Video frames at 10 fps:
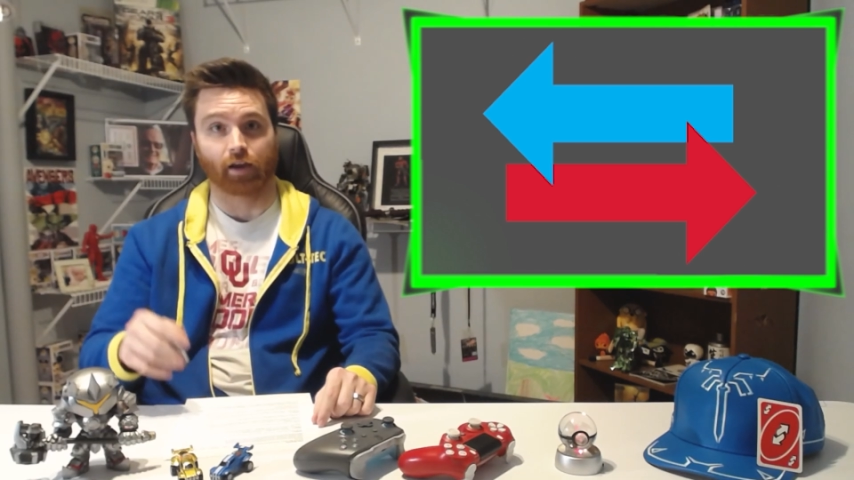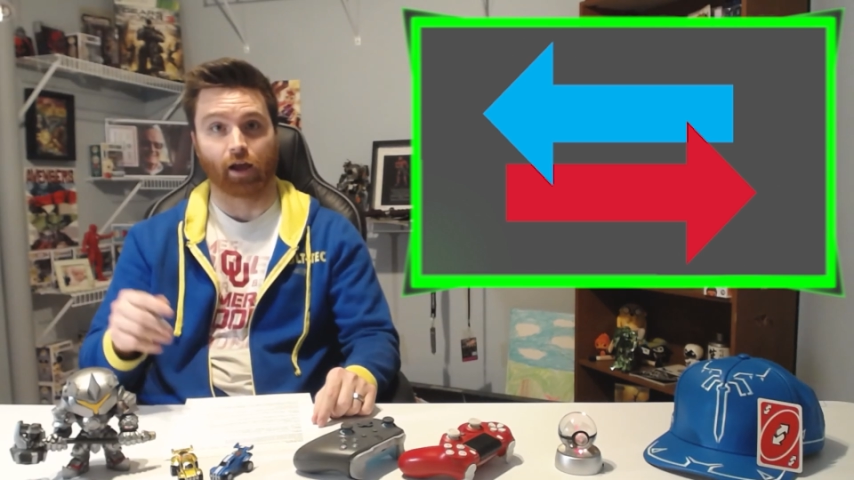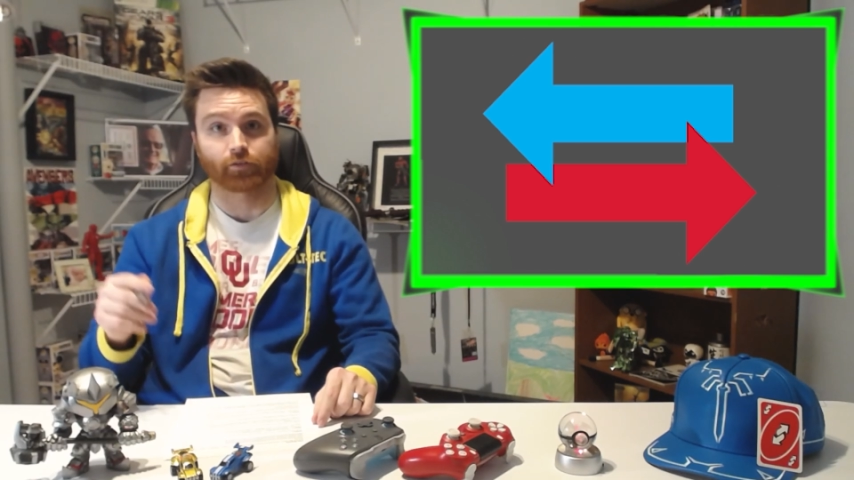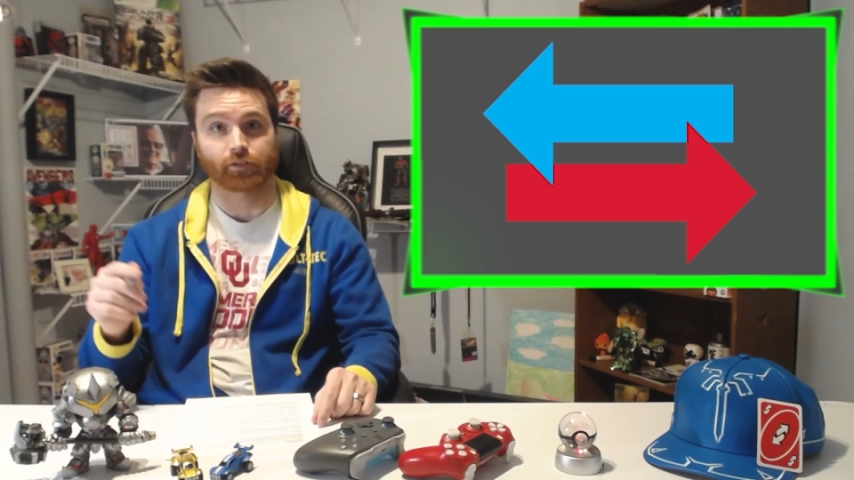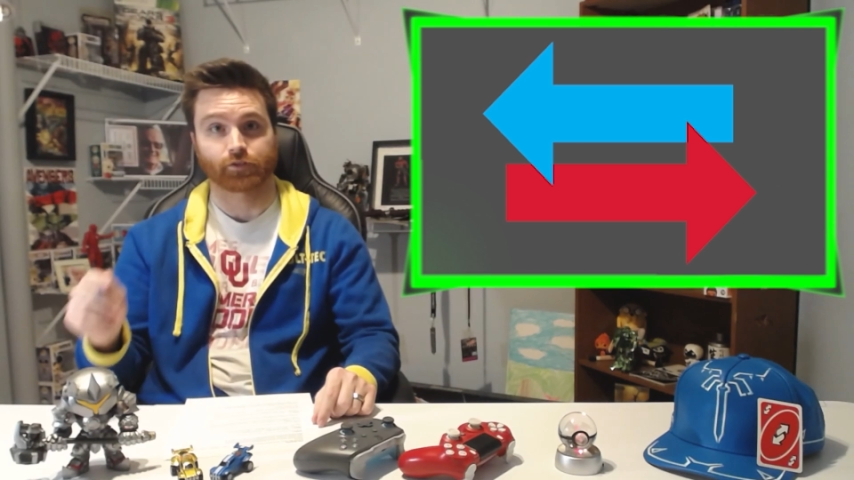
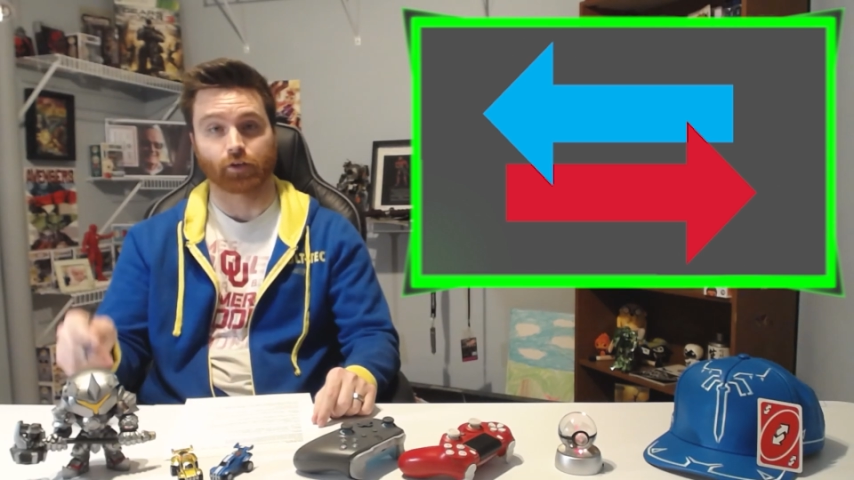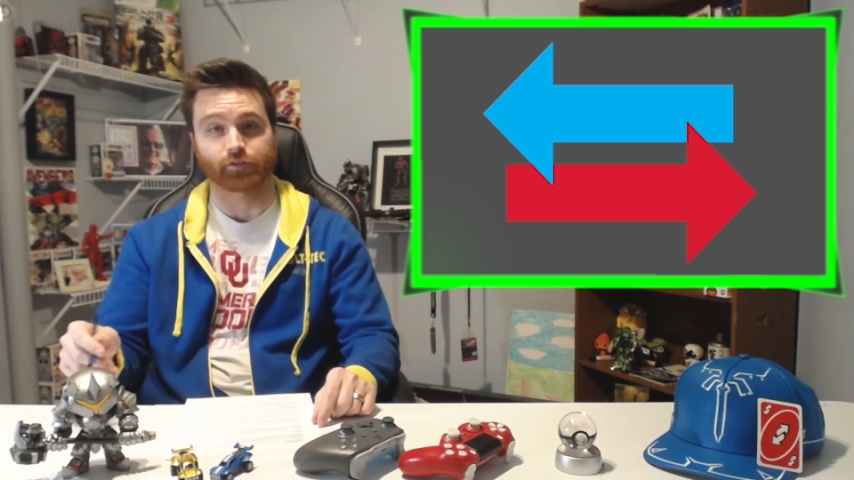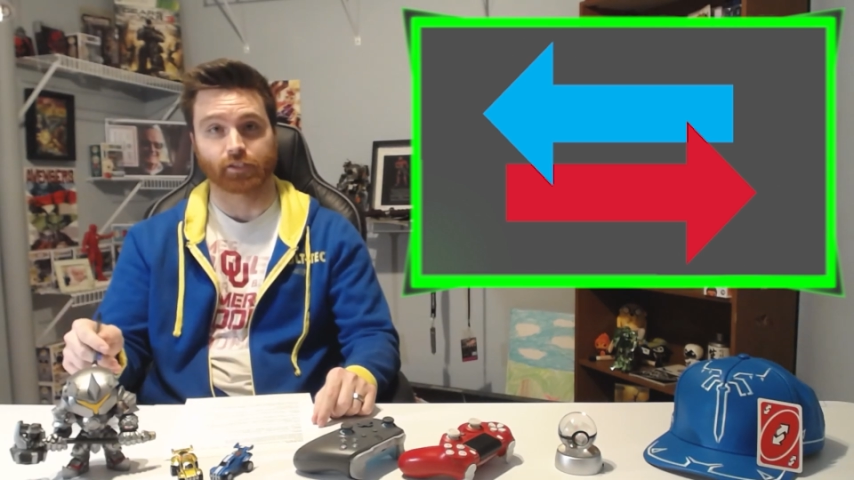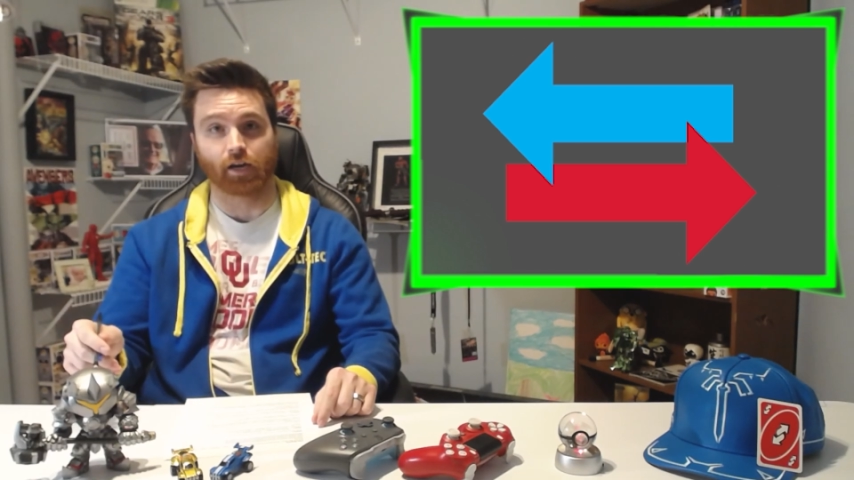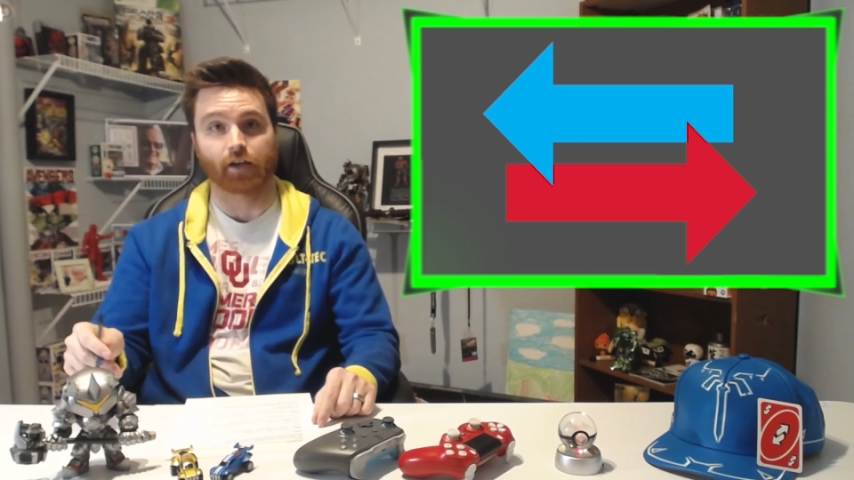out
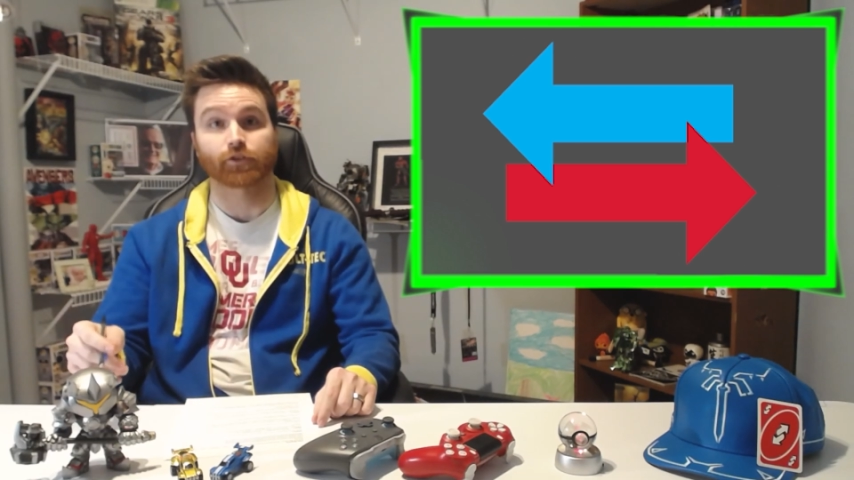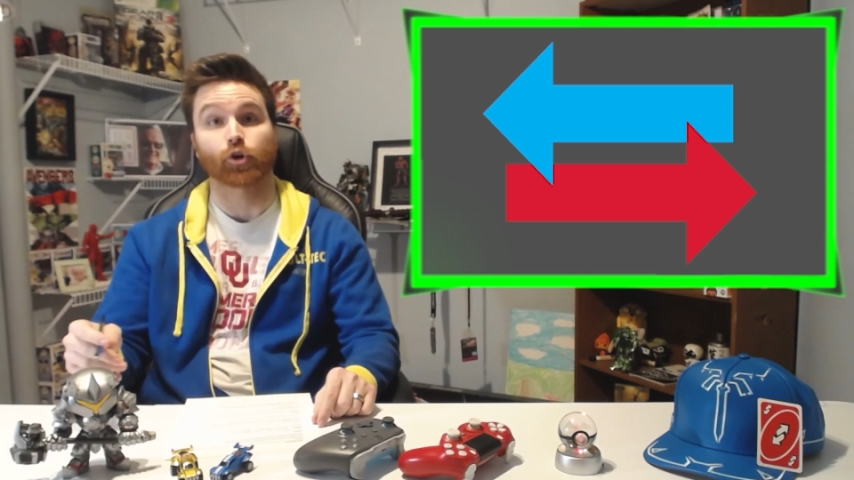Salty Nos,